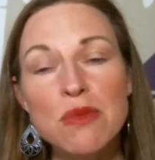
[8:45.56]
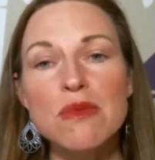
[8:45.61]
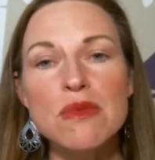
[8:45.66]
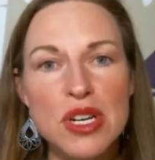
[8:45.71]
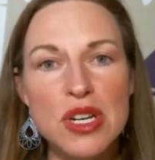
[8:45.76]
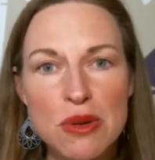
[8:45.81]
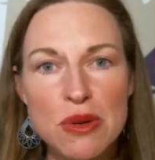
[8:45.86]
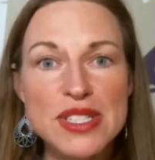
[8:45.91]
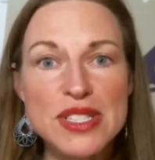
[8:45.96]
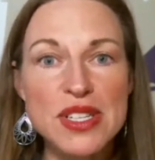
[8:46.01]

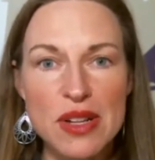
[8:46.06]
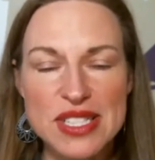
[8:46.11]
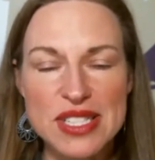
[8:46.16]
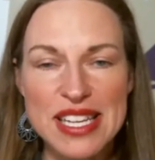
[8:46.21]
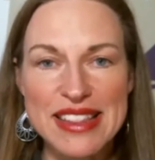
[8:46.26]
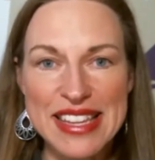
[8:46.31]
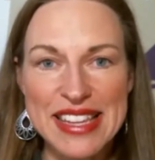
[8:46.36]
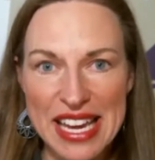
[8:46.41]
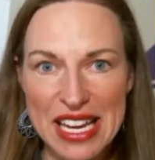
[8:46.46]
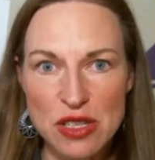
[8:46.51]
your results
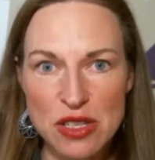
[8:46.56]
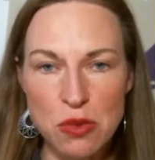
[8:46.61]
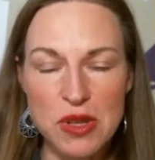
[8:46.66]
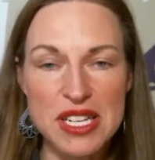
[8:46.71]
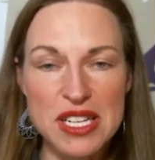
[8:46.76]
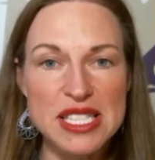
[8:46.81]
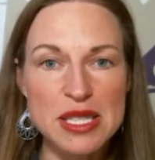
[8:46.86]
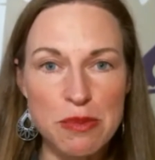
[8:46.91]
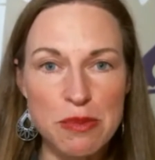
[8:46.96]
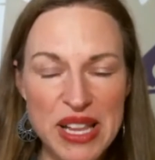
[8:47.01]
at the end will
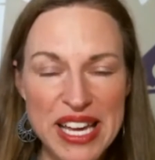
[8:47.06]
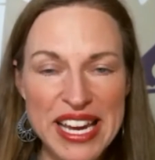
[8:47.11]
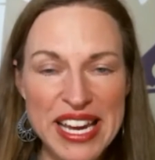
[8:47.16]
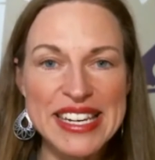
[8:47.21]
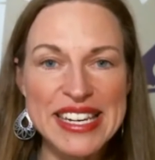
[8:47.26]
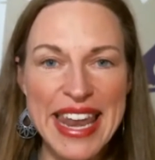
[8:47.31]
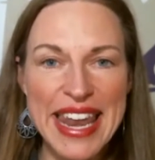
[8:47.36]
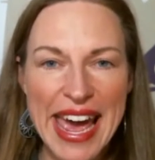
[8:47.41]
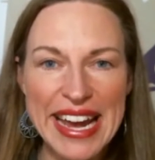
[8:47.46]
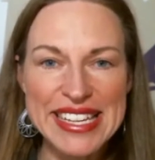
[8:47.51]

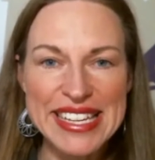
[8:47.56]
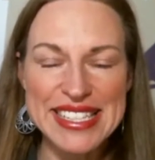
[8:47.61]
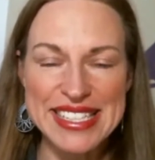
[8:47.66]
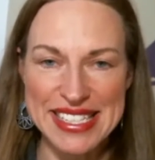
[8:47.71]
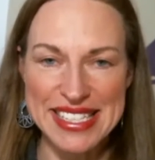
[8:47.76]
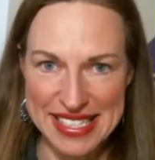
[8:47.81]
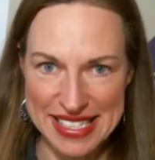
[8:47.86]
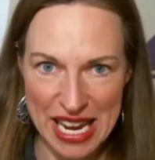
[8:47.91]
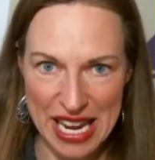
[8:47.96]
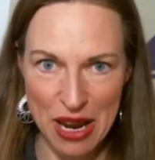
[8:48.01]
explain next
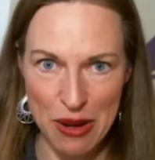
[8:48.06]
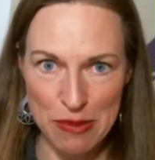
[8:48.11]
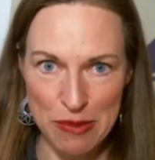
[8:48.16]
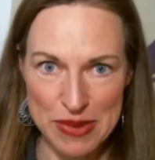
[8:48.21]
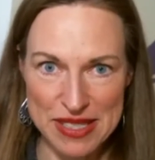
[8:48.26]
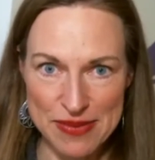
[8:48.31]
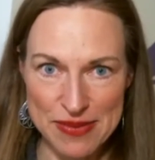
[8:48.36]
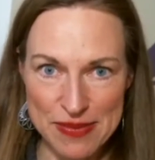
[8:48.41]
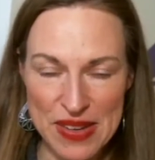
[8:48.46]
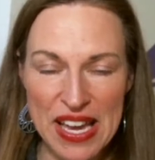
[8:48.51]

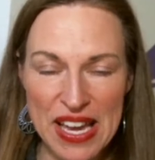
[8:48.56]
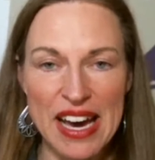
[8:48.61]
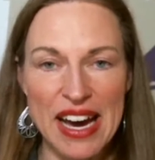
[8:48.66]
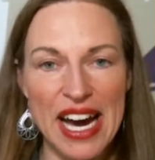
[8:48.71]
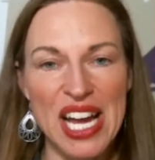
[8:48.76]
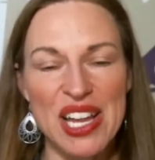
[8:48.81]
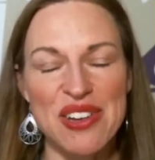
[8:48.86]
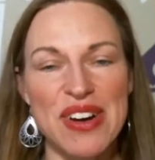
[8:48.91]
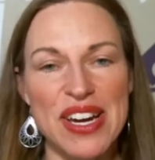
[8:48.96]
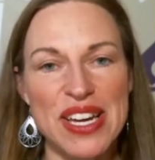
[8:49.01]
steps.
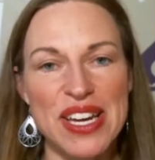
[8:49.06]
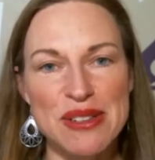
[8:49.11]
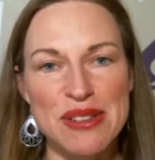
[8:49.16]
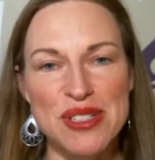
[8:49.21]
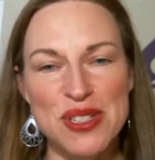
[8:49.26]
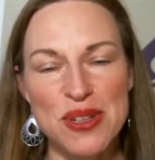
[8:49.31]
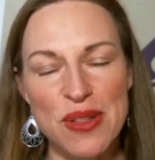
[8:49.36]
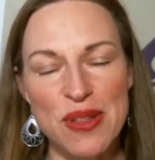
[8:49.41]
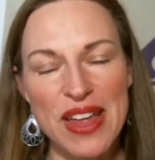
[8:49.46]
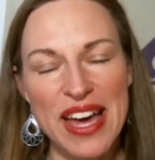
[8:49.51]
I invite you
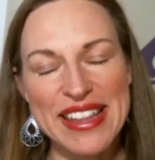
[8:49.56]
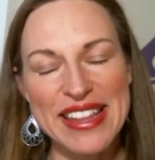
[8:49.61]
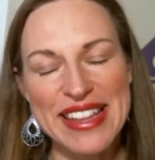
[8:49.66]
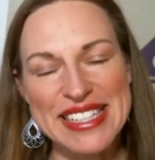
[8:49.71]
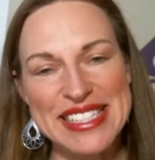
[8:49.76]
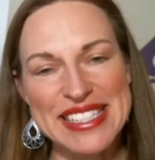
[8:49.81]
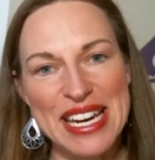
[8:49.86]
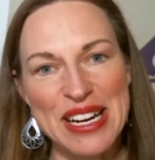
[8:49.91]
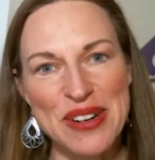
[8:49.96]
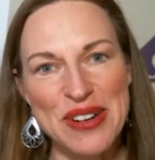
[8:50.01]
to do that.
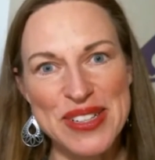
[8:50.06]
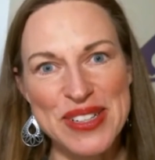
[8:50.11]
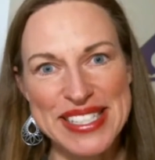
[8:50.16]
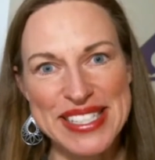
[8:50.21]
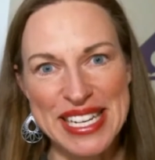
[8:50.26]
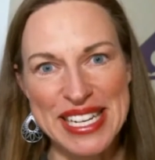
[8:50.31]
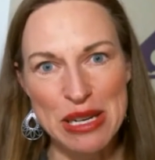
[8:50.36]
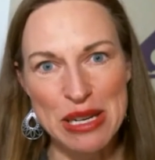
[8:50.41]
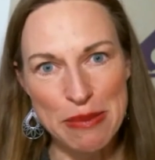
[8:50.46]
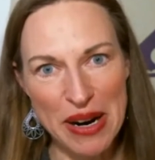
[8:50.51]
That's at
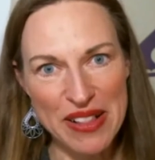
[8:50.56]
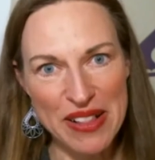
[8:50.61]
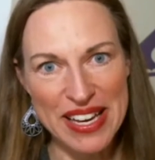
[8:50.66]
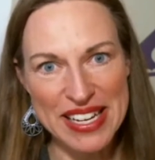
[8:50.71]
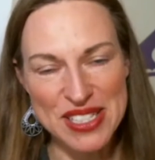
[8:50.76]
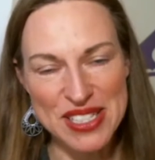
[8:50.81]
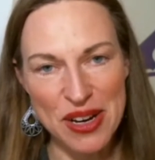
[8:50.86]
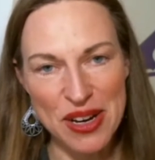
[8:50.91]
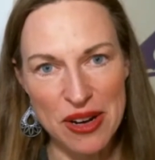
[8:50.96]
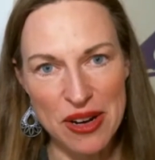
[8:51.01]

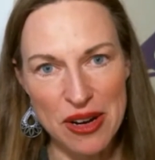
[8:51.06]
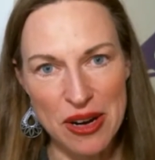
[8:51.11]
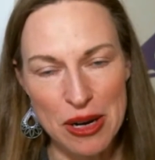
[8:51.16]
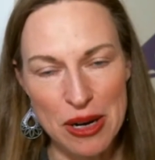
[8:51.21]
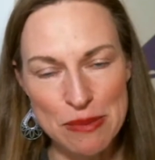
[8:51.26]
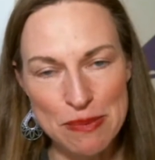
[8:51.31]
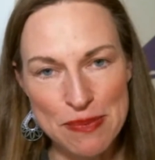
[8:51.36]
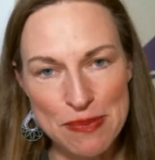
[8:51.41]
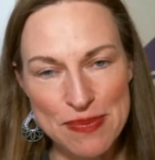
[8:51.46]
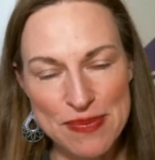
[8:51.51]

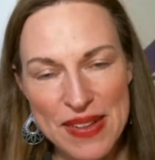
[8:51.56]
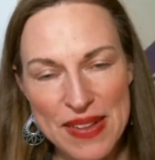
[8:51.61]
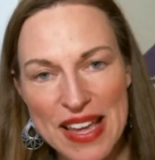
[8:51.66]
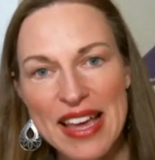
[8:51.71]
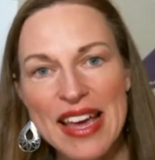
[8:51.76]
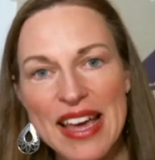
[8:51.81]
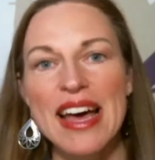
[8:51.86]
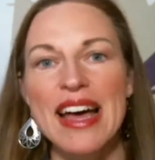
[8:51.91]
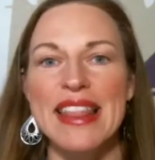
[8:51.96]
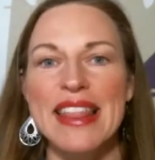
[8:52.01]
ChristinaMarlett.com.
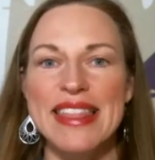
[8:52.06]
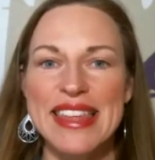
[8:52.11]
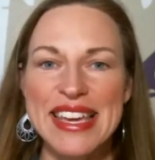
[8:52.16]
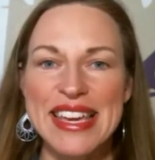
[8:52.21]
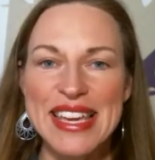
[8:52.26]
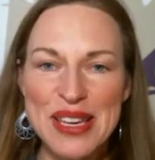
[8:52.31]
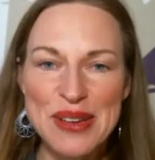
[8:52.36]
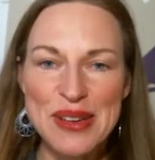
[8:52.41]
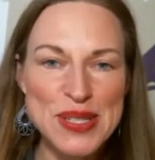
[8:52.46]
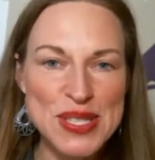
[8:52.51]

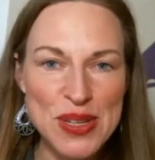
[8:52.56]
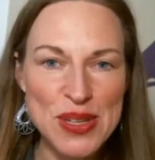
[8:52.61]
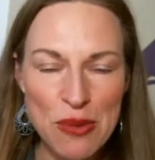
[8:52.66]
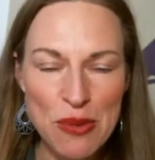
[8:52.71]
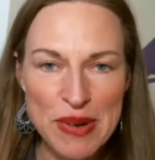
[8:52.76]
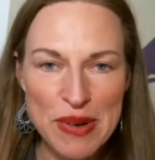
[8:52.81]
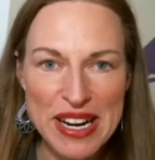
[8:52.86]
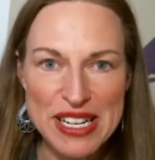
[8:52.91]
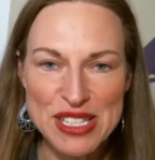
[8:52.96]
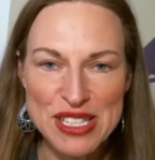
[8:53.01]
Thank you so
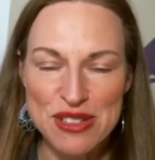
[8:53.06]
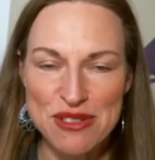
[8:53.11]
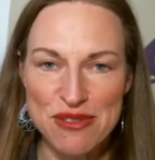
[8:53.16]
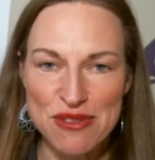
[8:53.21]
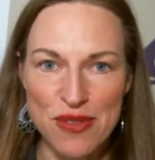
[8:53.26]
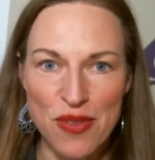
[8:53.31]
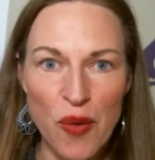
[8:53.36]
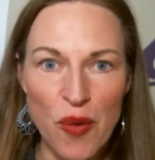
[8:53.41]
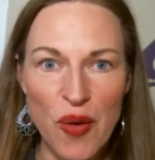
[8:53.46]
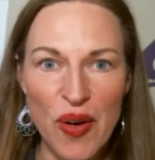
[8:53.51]
much
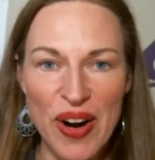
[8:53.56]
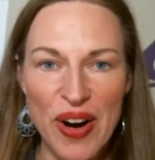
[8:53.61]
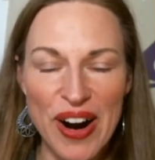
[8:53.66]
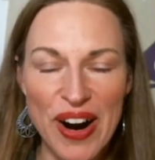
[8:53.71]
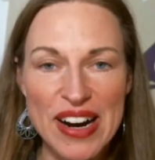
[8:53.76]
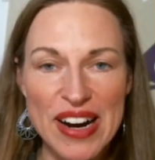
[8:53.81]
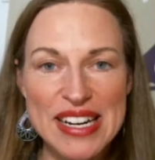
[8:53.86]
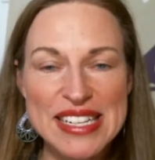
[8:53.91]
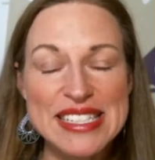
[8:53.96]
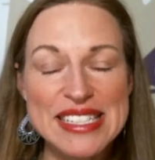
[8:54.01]

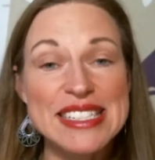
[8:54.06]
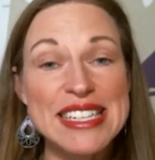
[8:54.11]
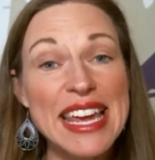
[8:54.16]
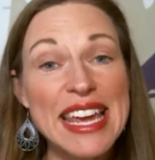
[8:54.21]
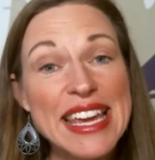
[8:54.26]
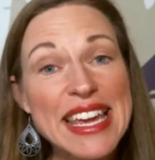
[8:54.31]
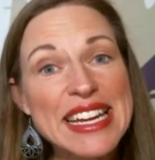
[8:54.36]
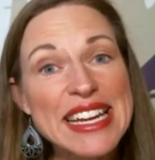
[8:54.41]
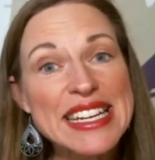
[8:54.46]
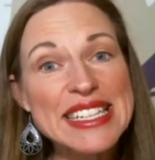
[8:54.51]
for
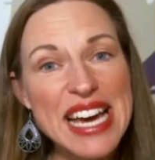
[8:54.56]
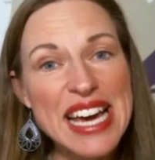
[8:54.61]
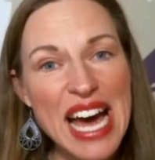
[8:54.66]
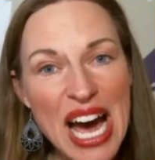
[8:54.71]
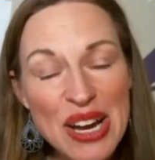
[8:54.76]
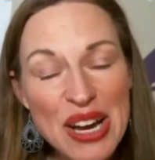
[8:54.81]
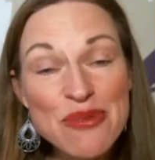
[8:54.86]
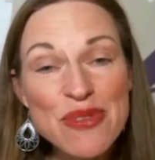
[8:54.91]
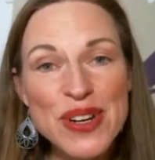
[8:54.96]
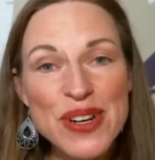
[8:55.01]
taking
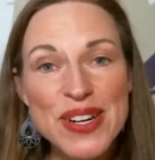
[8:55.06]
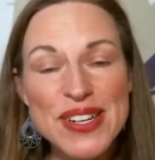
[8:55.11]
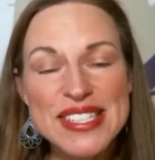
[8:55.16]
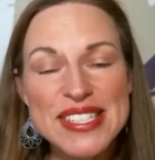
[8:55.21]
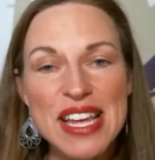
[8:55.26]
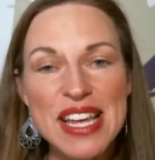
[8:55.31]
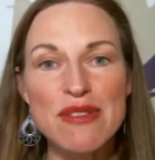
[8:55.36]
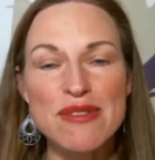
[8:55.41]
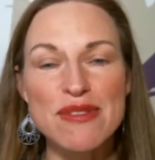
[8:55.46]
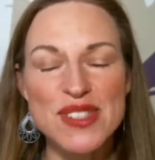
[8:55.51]
time for
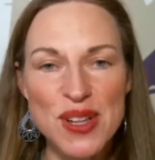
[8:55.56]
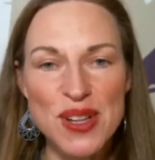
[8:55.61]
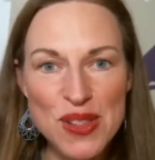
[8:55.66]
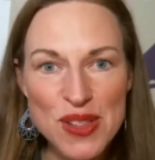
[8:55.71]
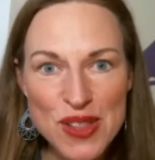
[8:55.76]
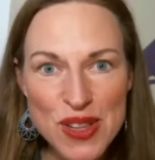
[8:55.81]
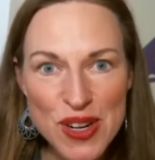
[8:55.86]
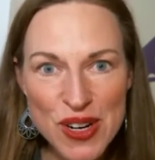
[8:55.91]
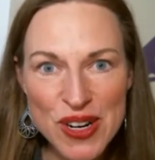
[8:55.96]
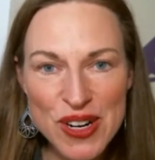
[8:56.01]
yourself to
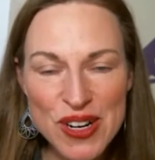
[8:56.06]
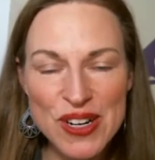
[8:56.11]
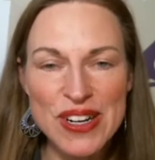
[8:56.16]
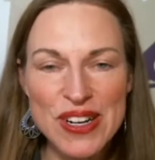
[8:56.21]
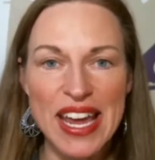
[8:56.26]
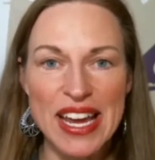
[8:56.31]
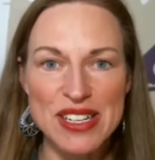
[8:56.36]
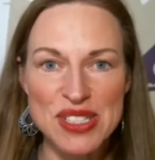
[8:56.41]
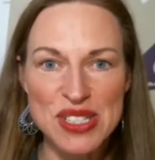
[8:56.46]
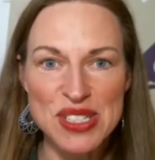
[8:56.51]
learn
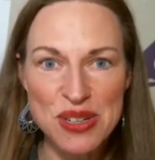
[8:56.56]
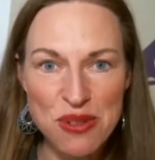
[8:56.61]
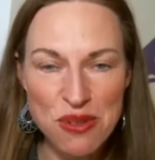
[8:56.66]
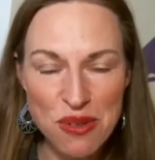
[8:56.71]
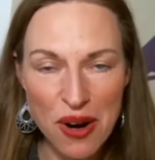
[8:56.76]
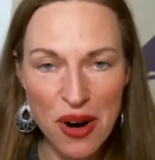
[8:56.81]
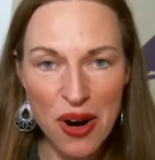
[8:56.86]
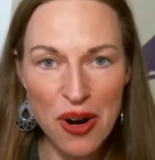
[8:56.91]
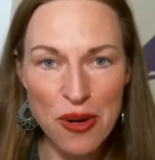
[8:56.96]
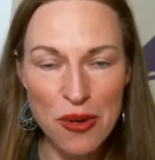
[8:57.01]
and to
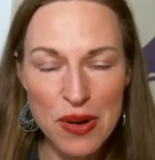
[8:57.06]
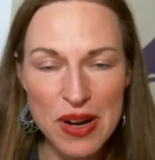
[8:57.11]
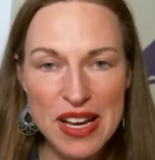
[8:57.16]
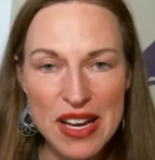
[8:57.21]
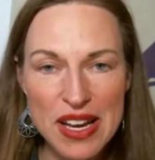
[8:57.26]
grow.